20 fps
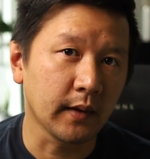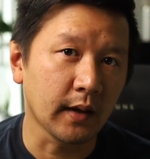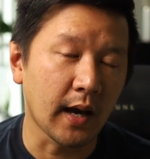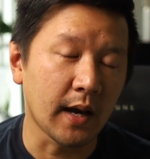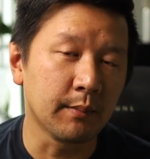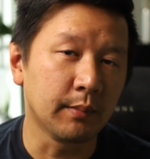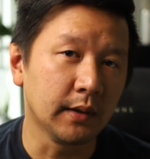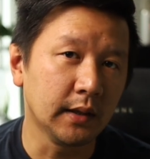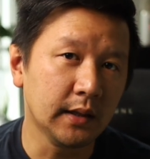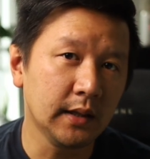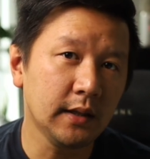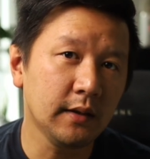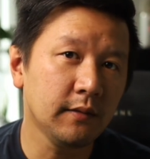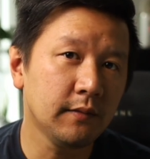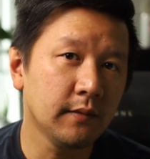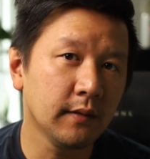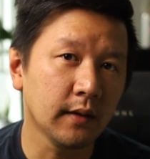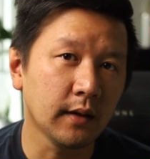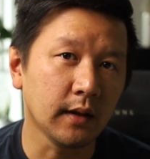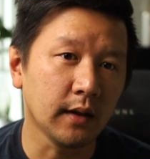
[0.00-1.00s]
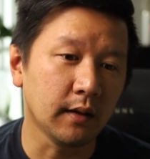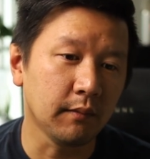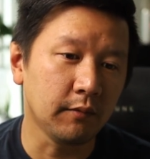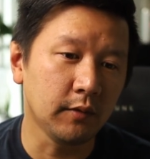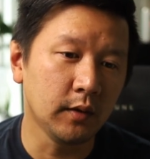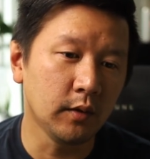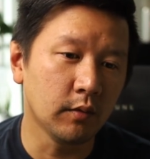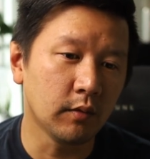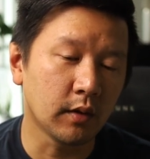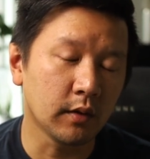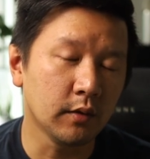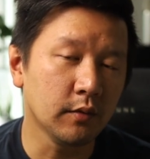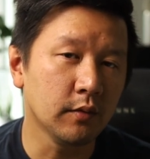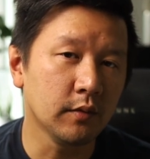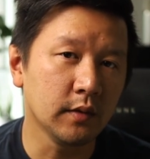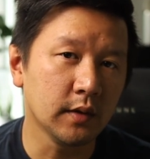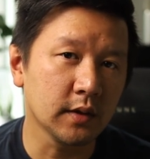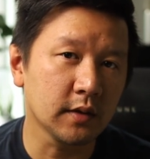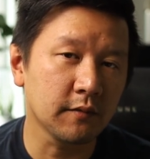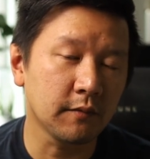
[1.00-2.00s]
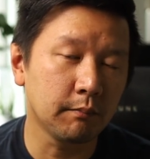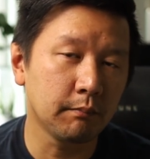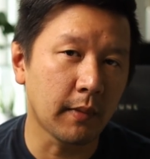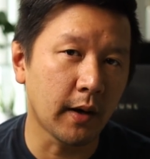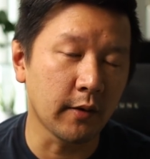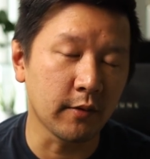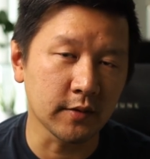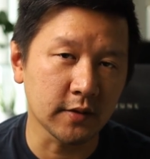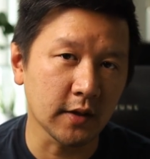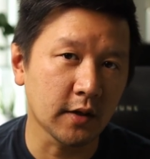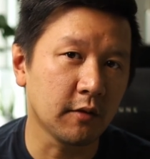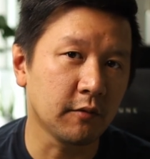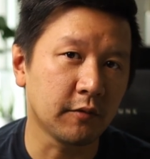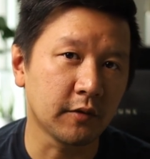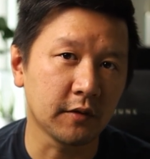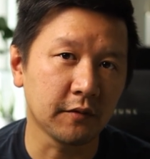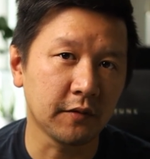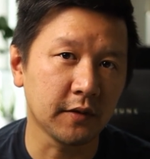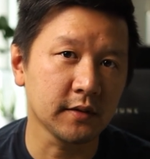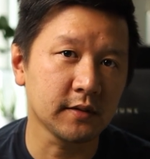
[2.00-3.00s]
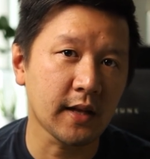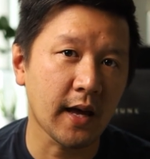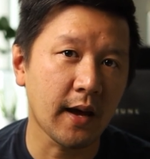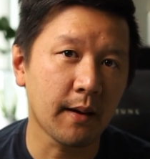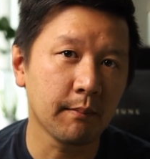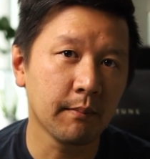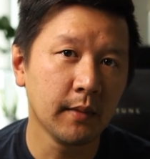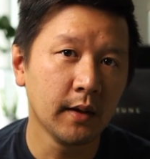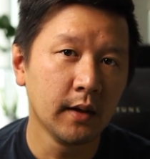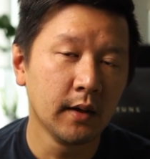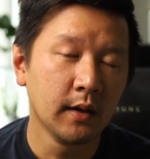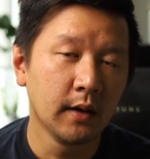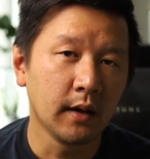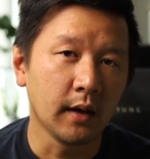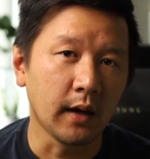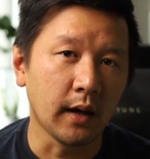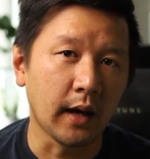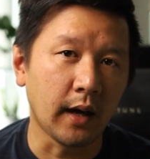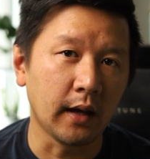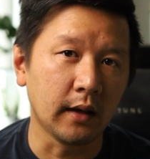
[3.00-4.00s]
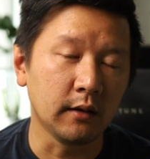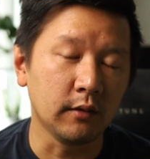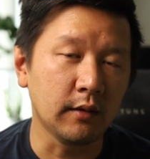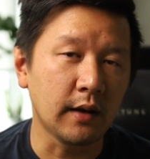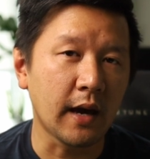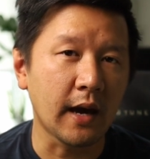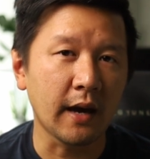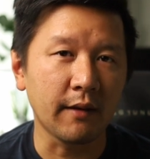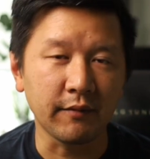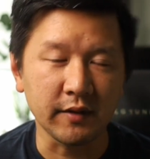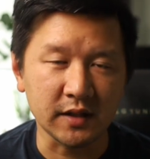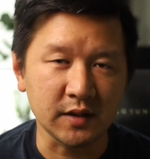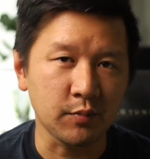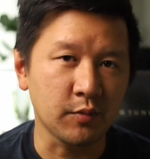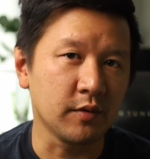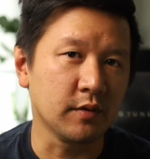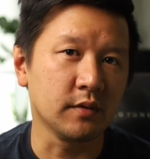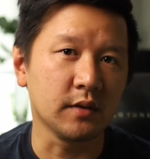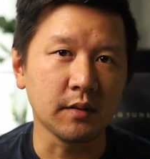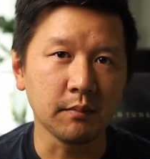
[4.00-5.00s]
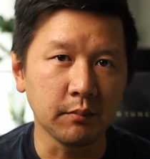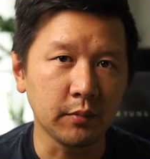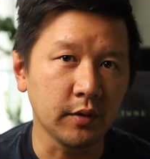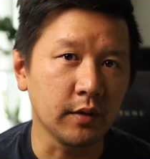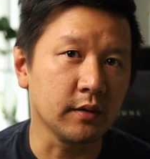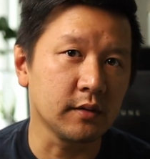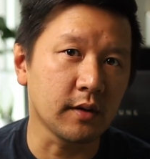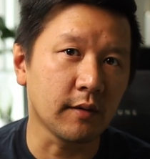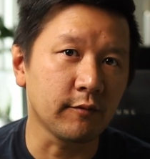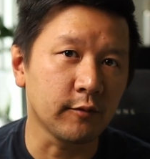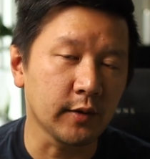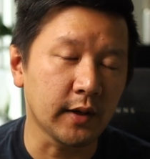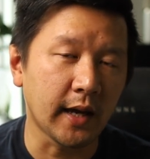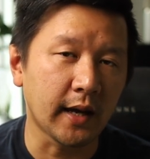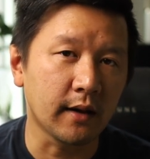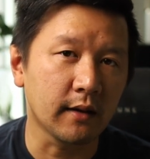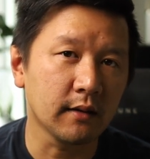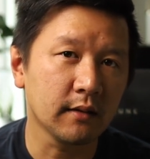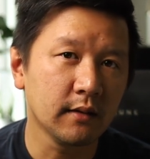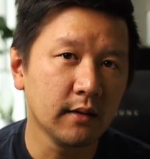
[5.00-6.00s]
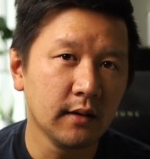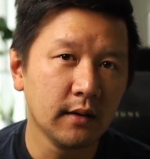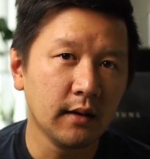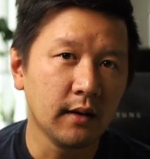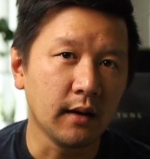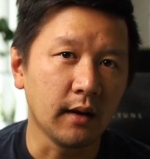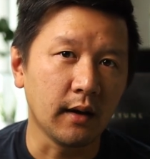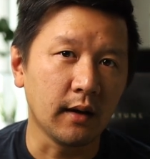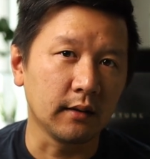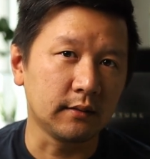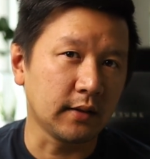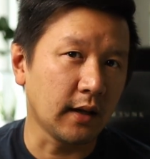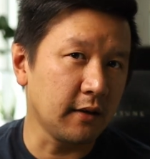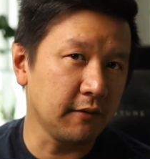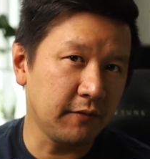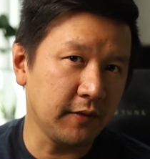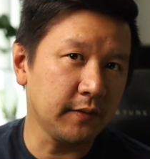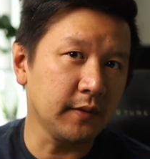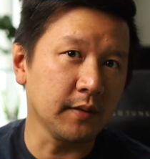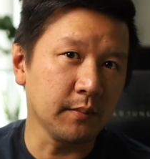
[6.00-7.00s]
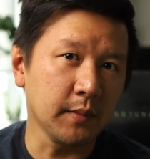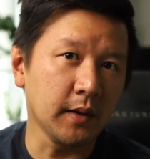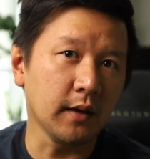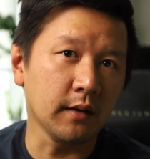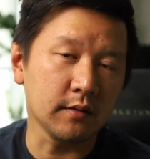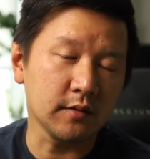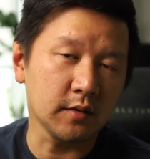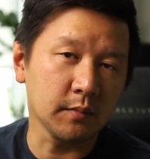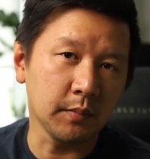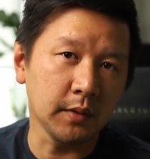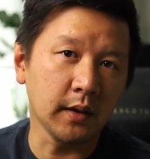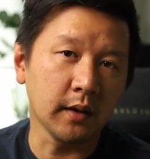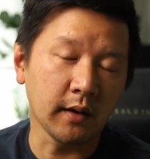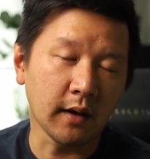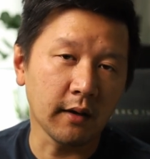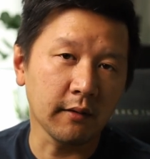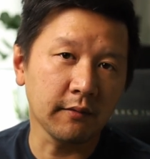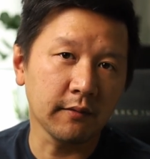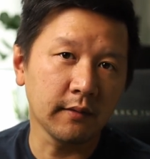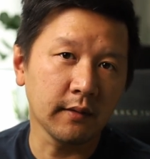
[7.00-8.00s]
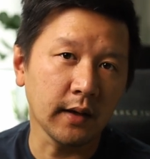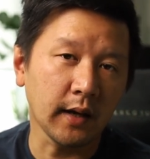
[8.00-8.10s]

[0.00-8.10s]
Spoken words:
I believe if you are doing this by yourself for the first time and you have experience in putting stuff together, 10-15 minutes should be enough.